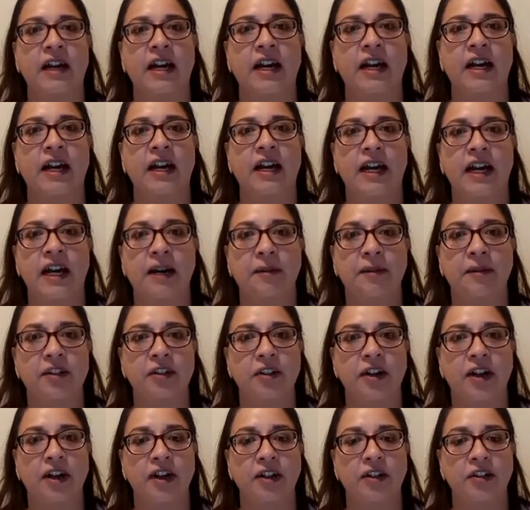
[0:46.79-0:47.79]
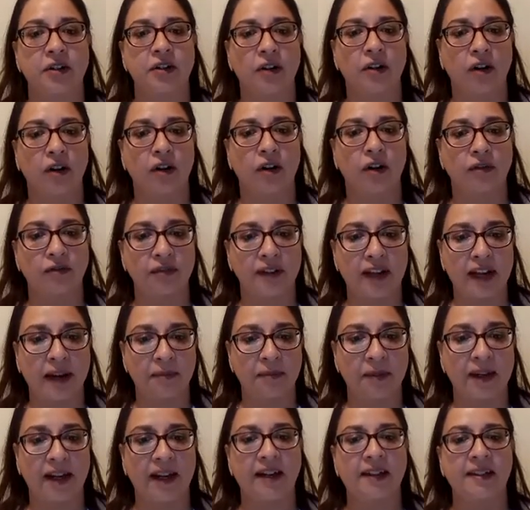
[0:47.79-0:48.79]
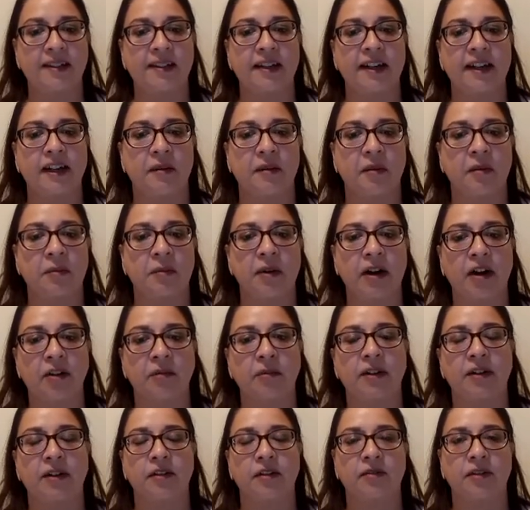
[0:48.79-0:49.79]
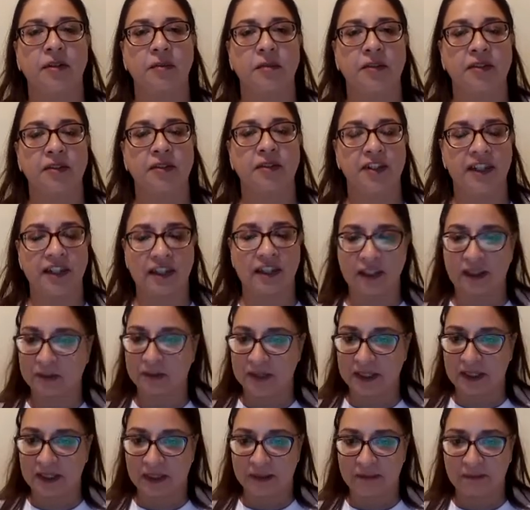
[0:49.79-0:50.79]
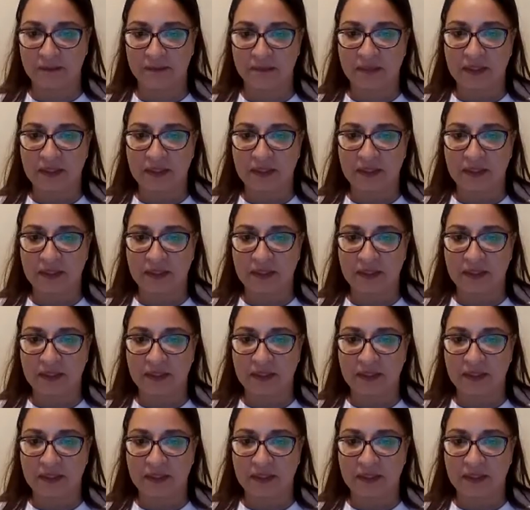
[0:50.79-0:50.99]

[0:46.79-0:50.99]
I'm in charge of campaigns and I'm a proud part of the Marine Club team.